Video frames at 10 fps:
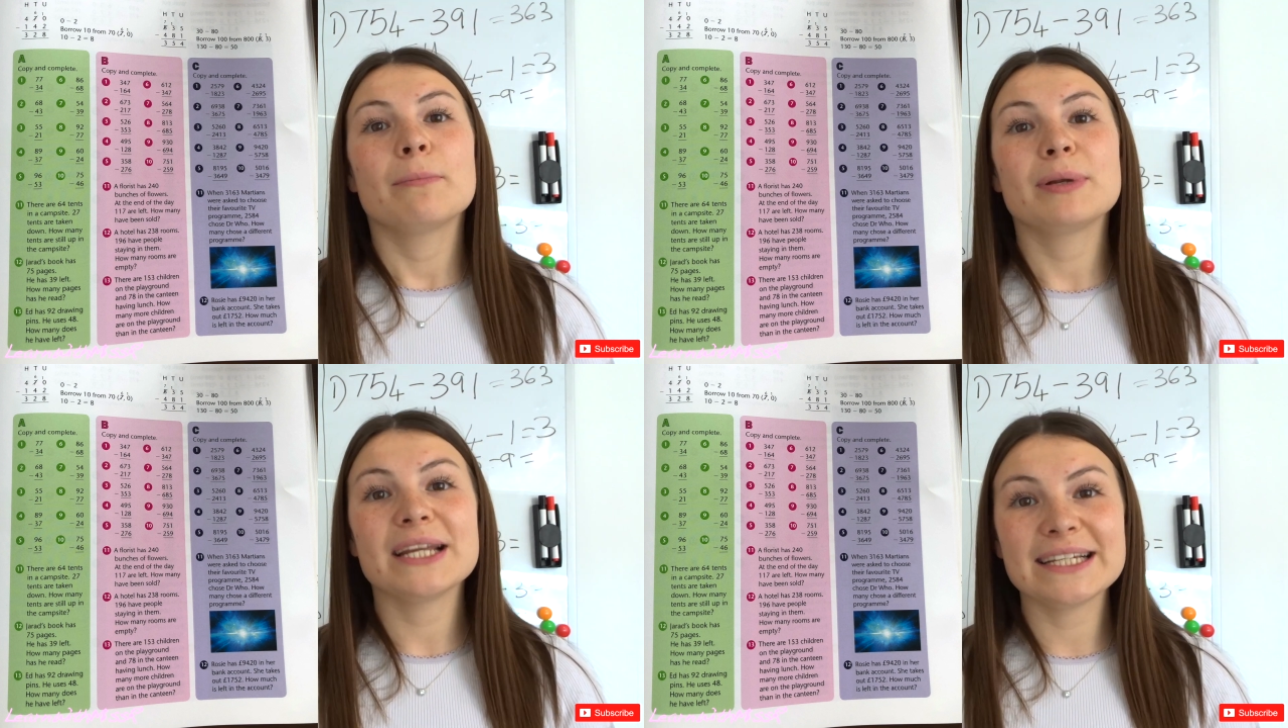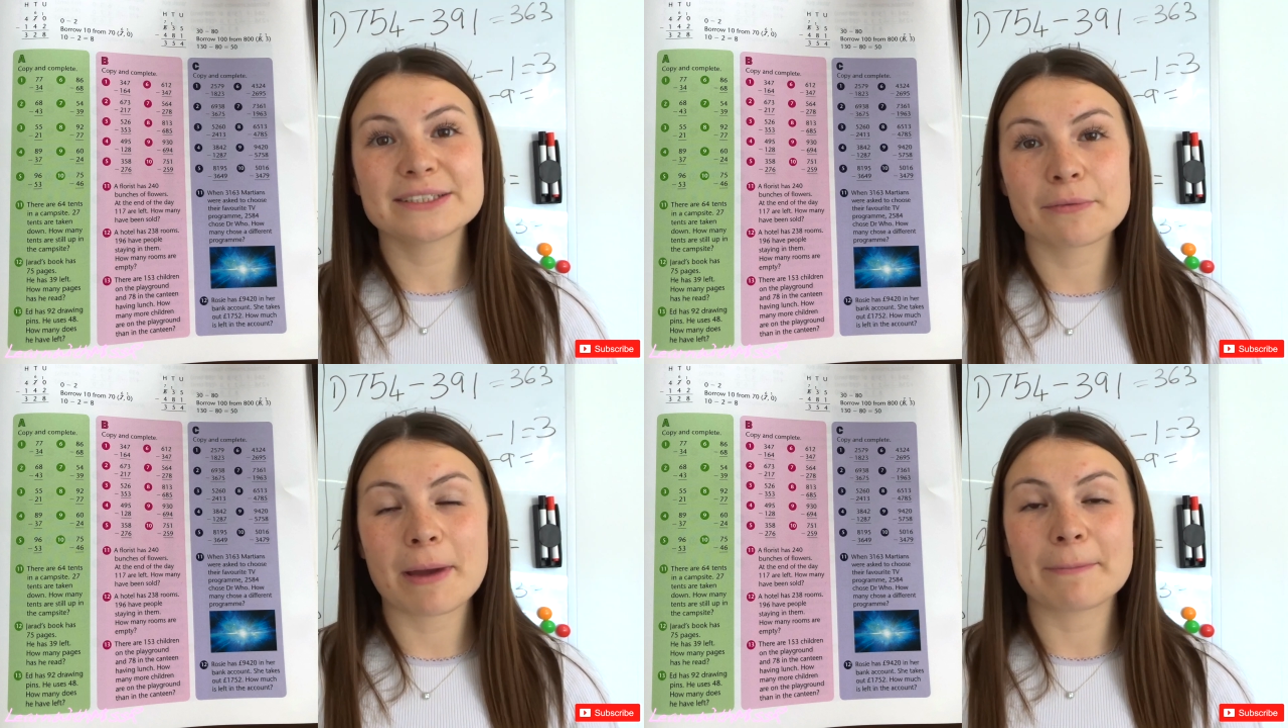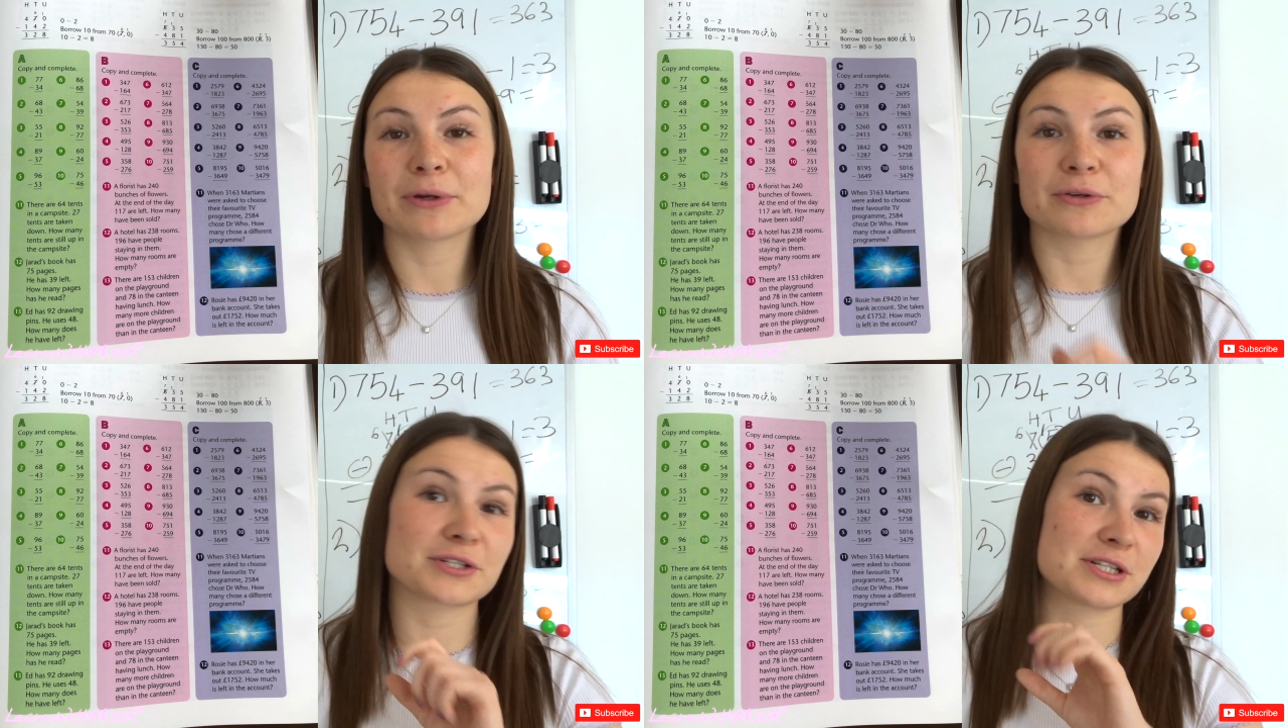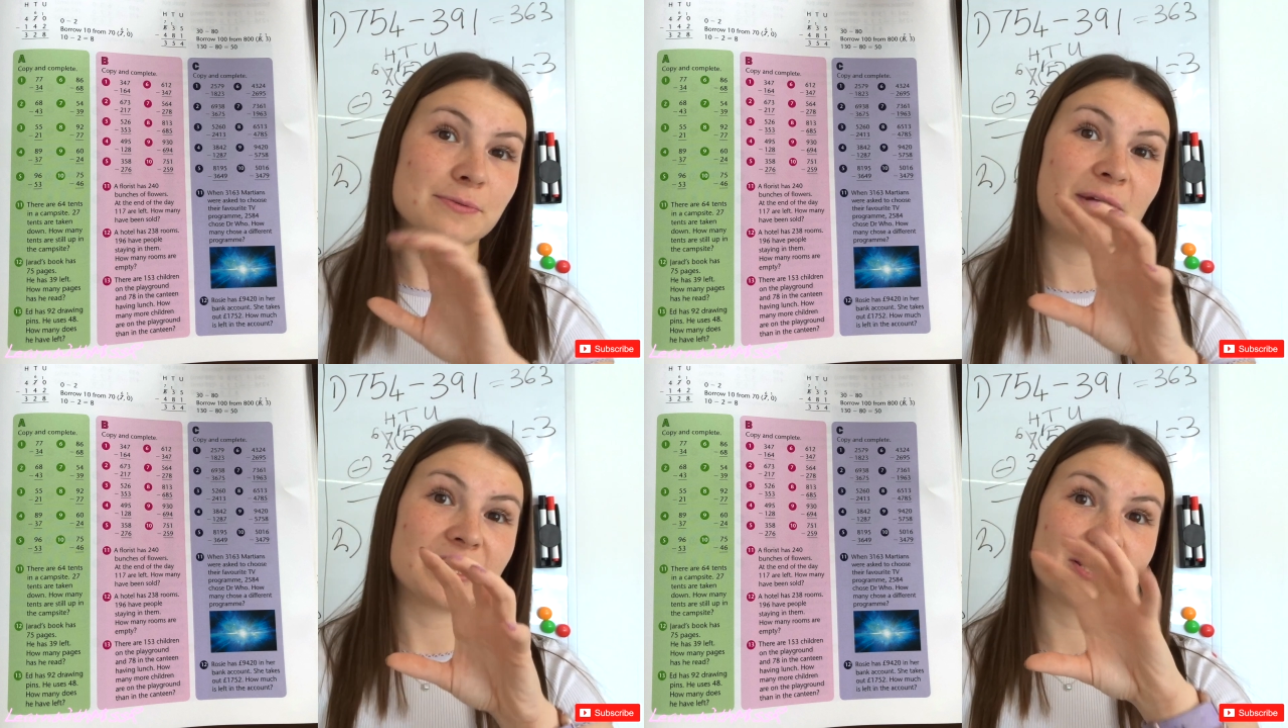Please remember not to
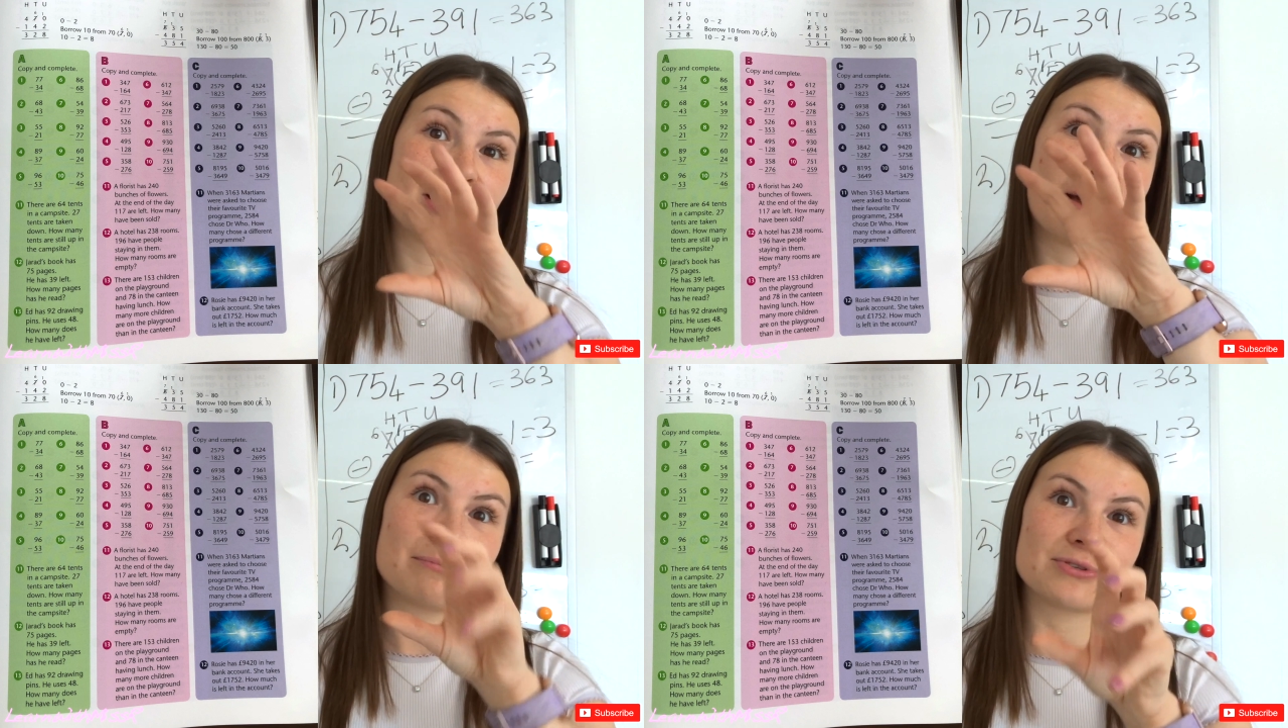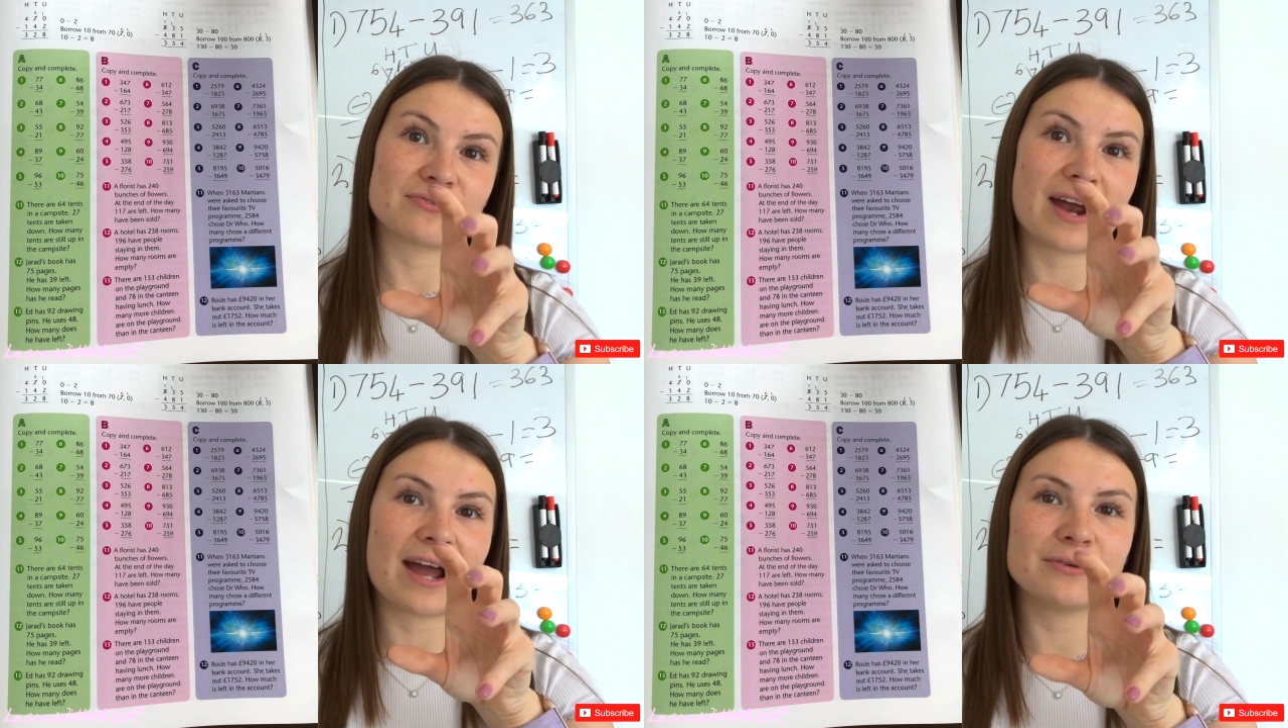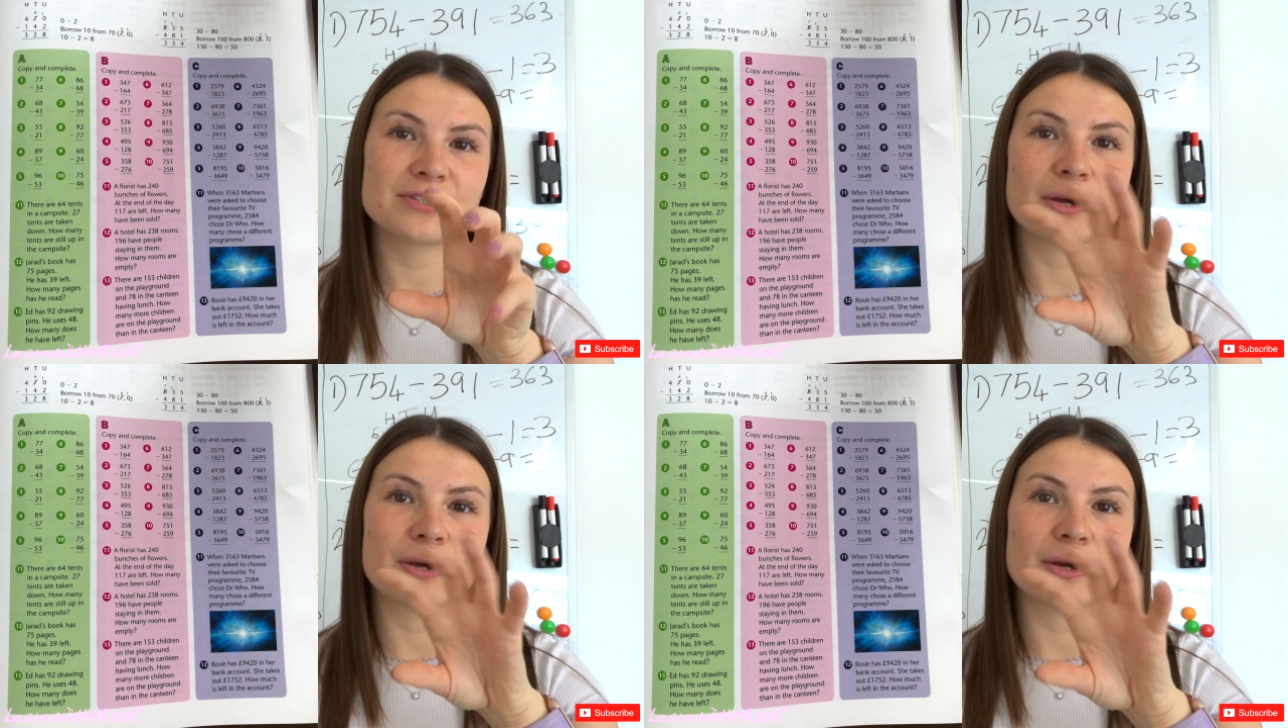switch the numbers round.